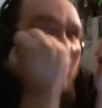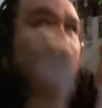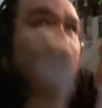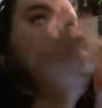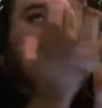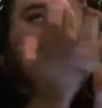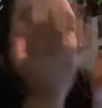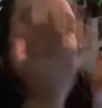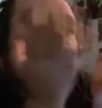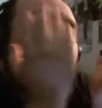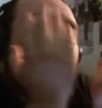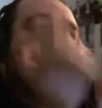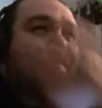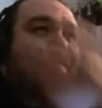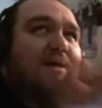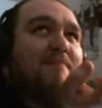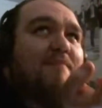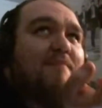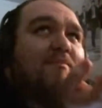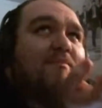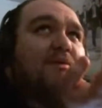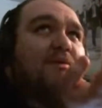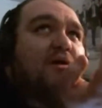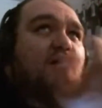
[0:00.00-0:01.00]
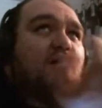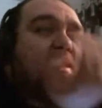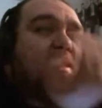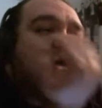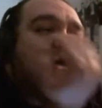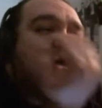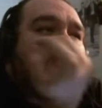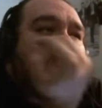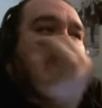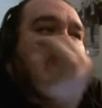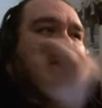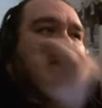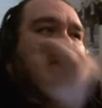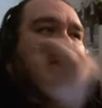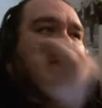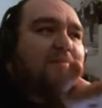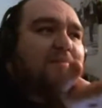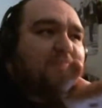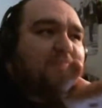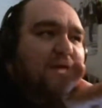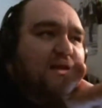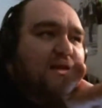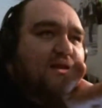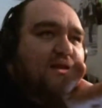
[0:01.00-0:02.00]
to remember what
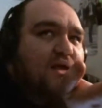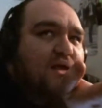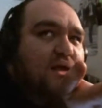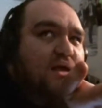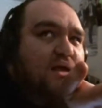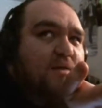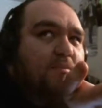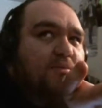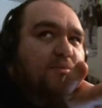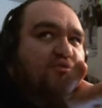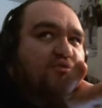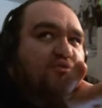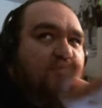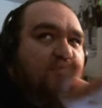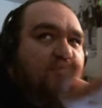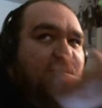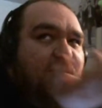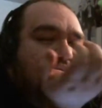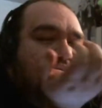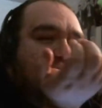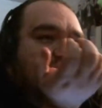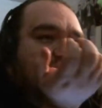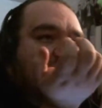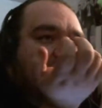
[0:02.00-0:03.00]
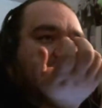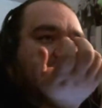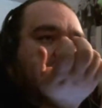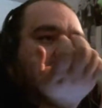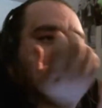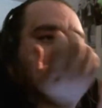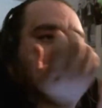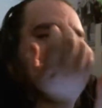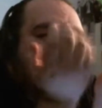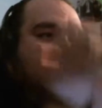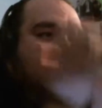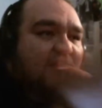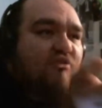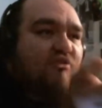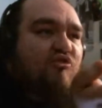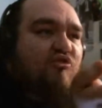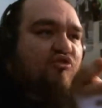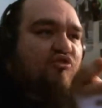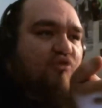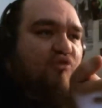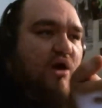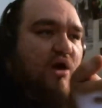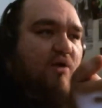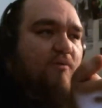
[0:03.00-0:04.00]
happened between the
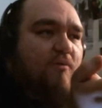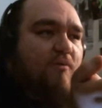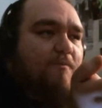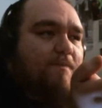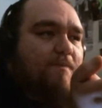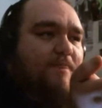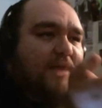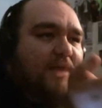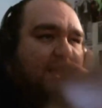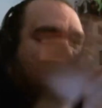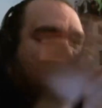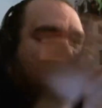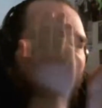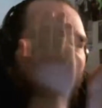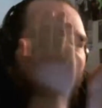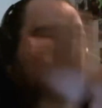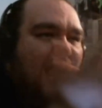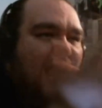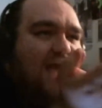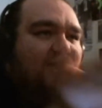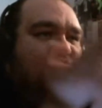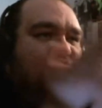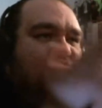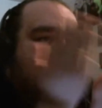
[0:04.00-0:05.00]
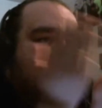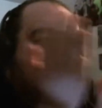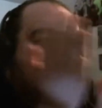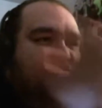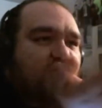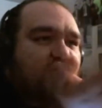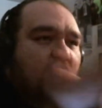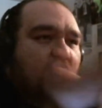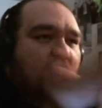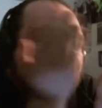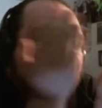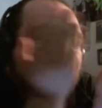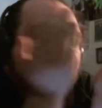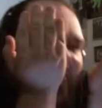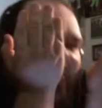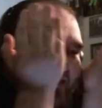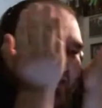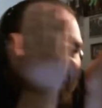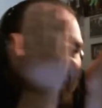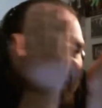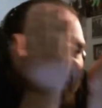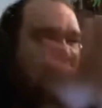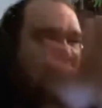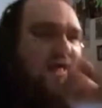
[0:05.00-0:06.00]
intro and the actual show
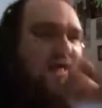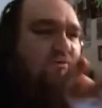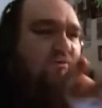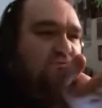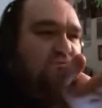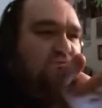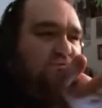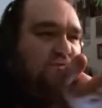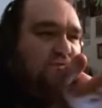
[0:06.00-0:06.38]
itself.